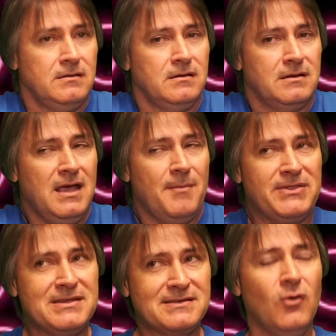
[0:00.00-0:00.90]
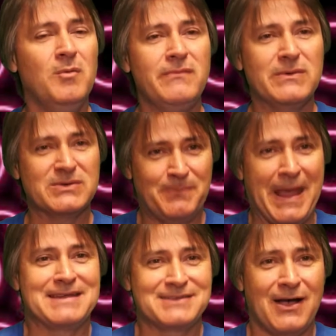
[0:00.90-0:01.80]
Yeah, but this whole movie was
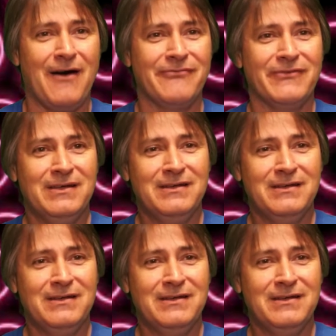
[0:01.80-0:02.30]
based off